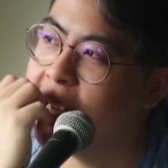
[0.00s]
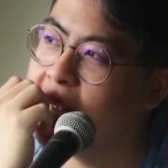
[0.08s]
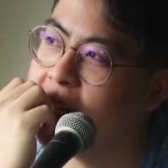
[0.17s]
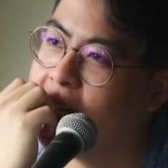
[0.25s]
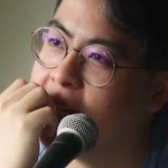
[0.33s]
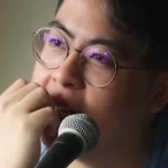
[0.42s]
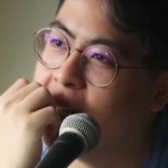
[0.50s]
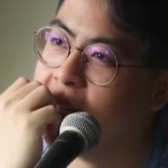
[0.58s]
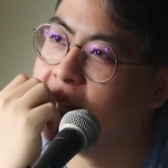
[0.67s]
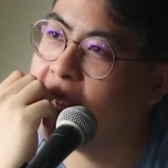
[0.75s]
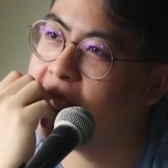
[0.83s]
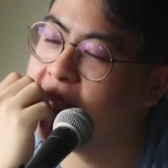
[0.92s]
and
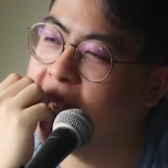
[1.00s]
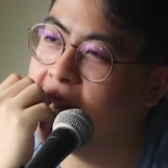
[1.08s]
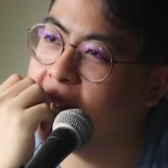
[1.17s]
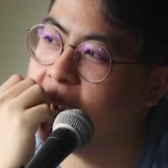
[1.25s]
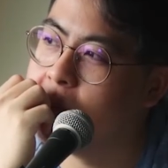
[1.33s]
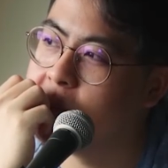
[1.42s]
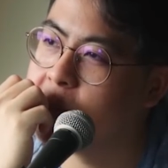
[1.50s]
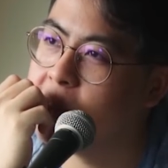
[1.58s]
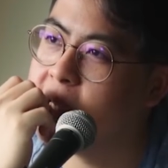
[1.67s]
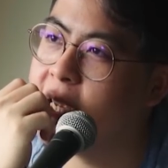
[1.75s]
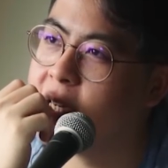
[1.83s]
like yet I'm spending